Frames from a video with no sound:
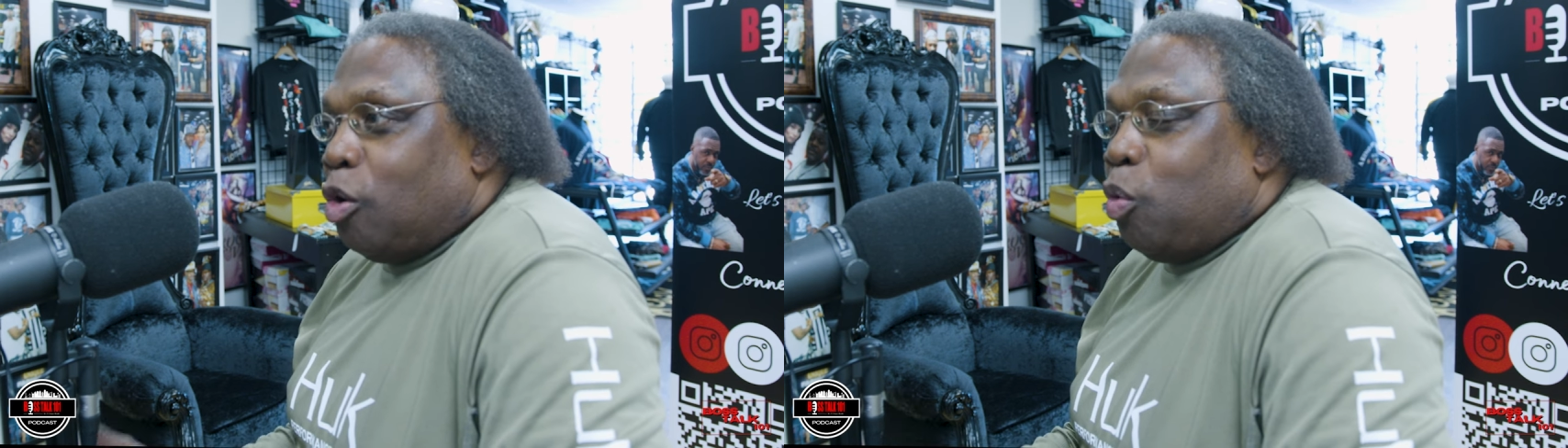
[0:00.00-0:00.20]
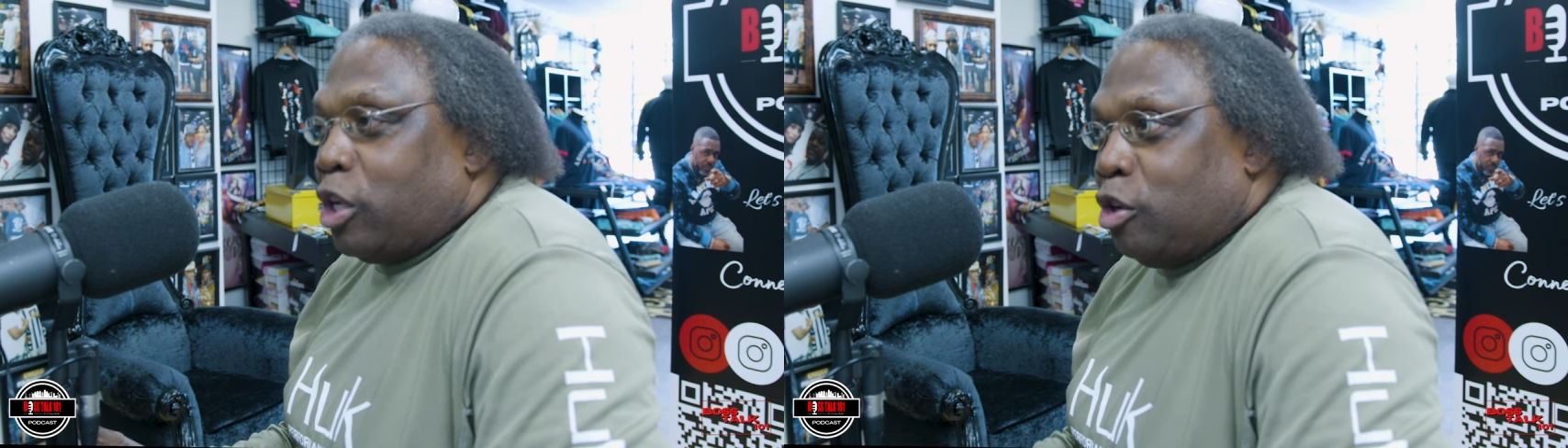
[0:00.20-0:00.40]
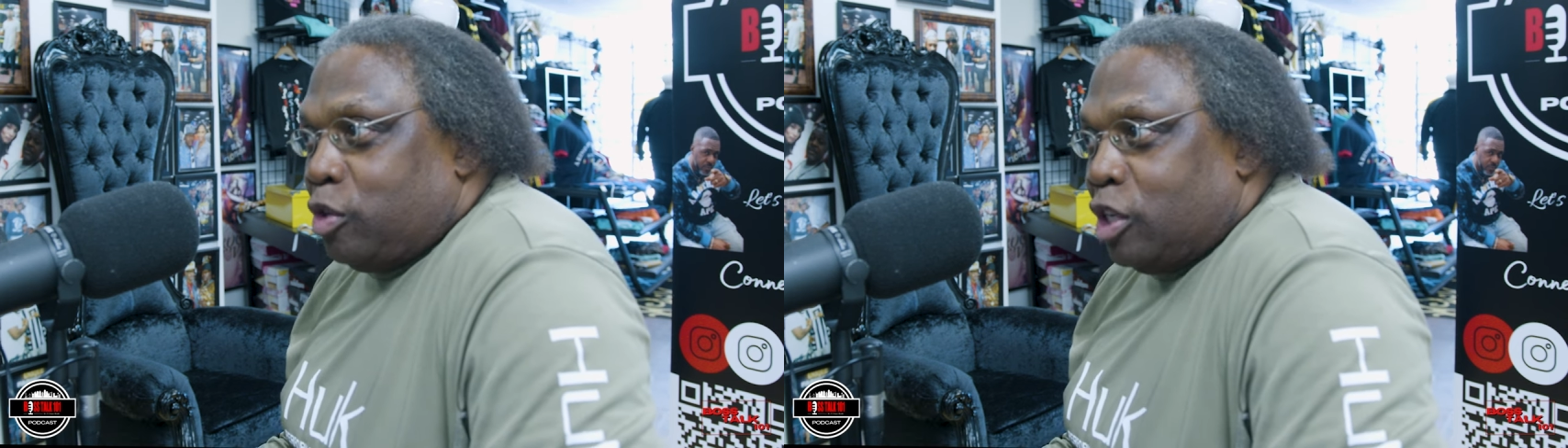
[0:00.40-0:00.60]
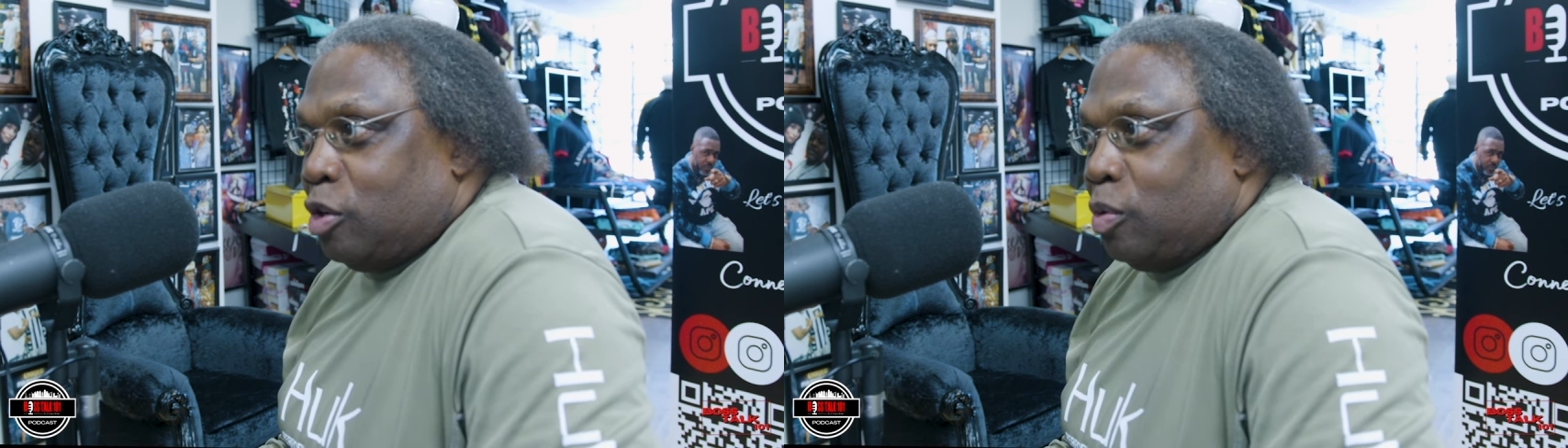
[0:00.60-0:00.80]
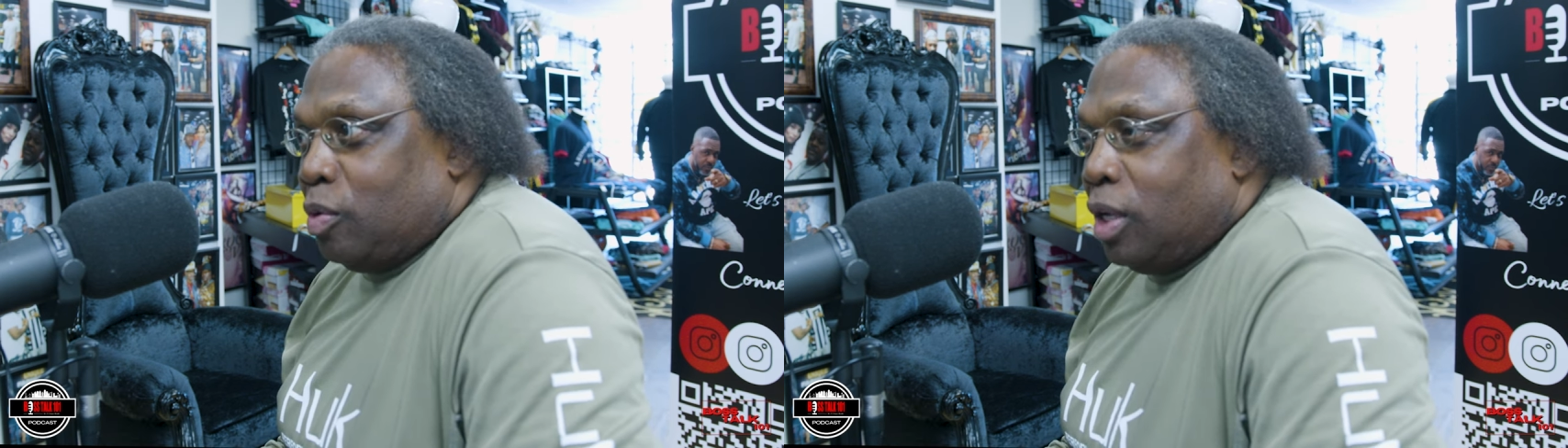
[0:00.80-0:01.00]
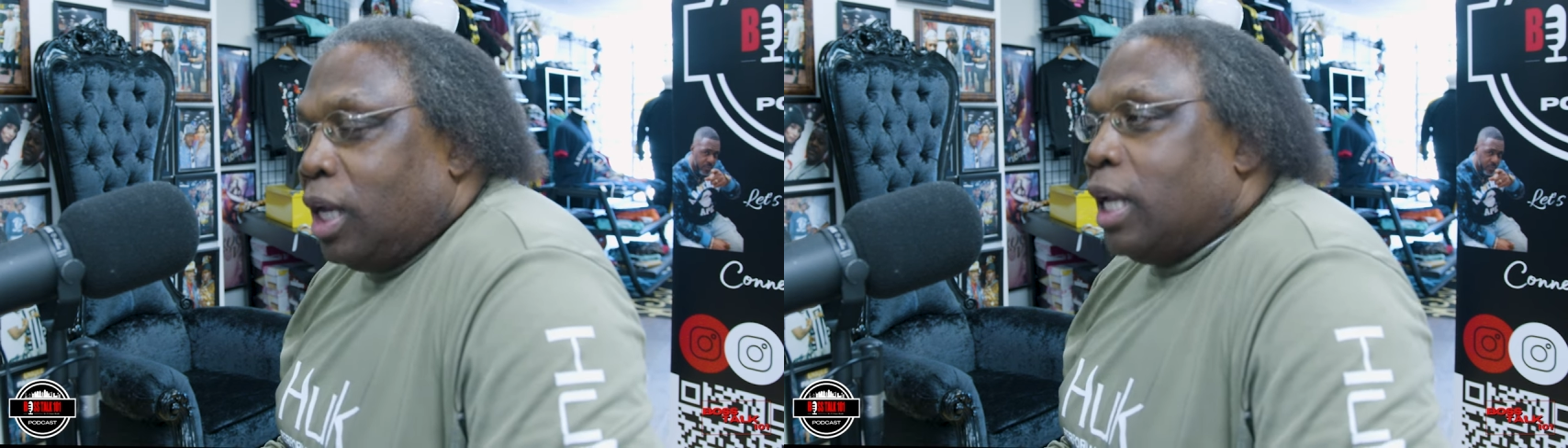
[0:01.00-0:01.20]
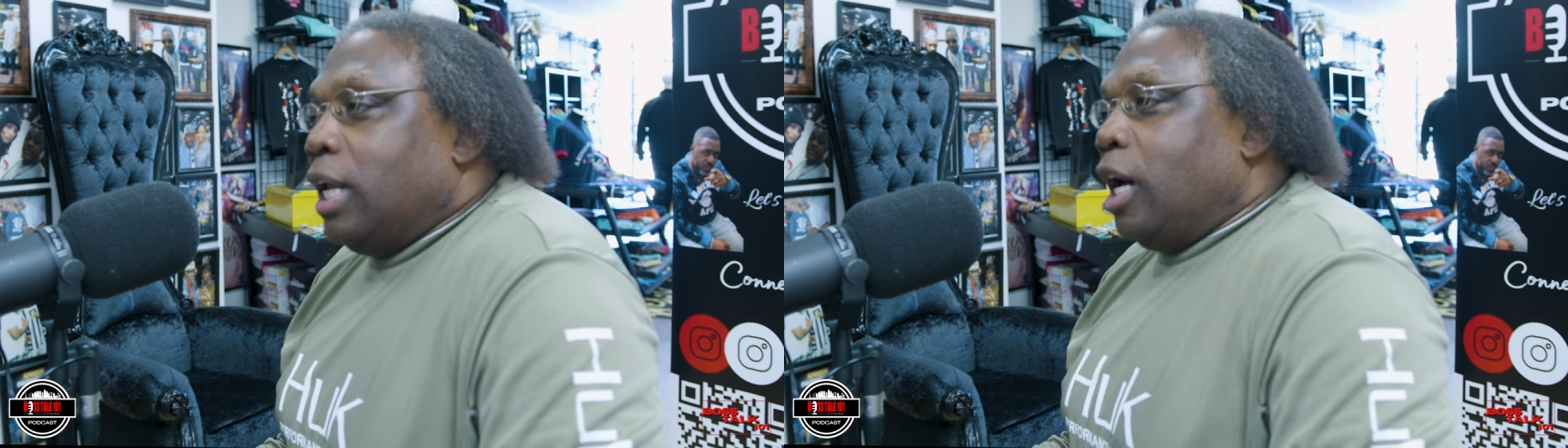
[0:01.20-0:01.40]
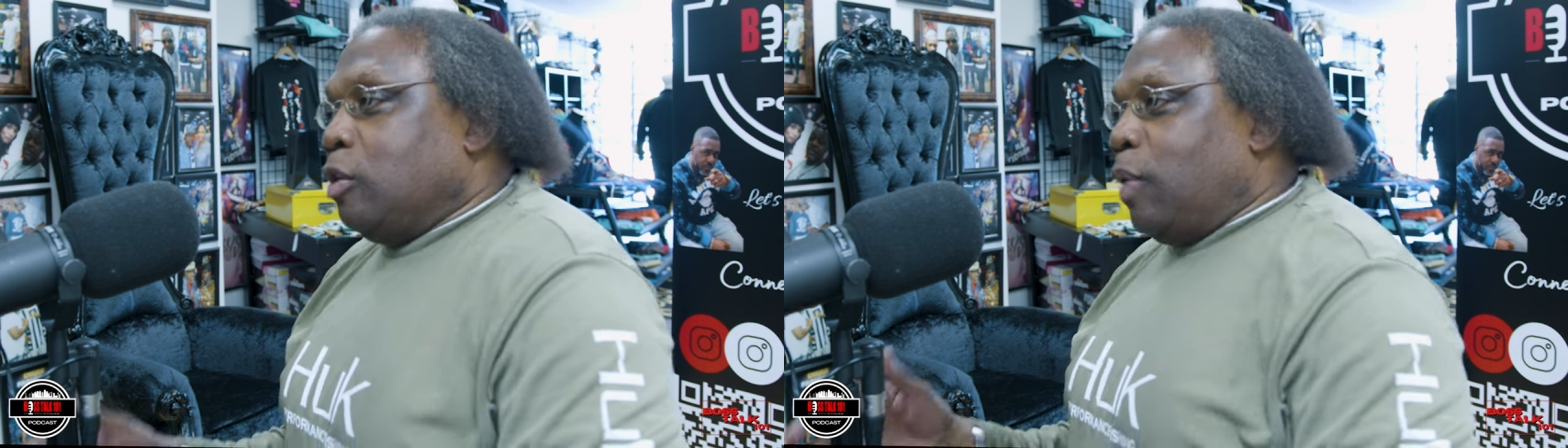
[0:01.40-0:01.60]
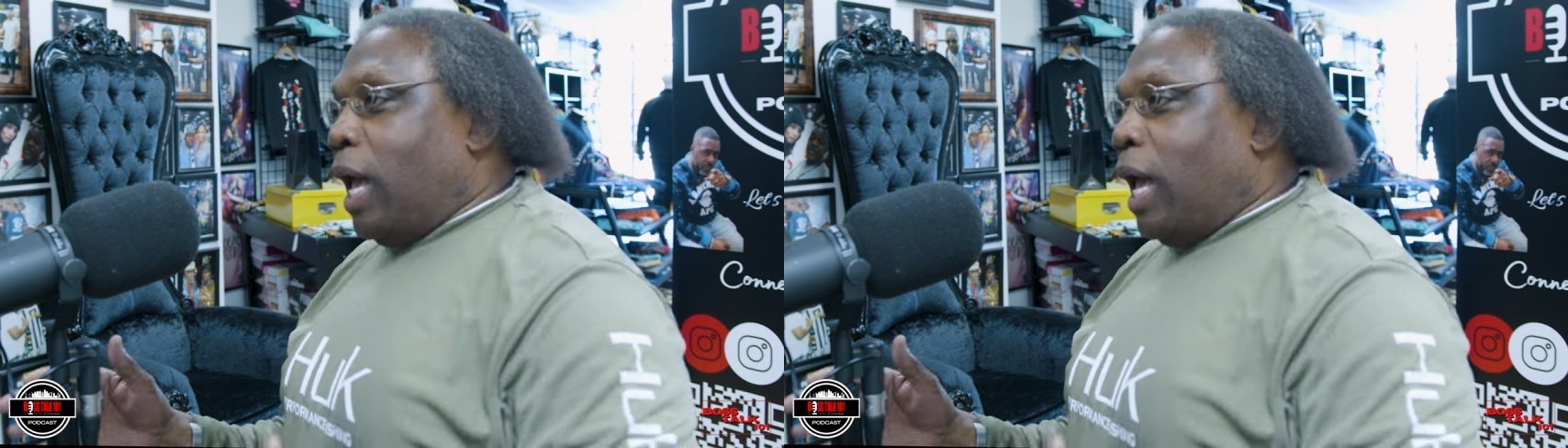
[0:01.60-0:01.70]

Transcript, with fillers: what you do. Now, the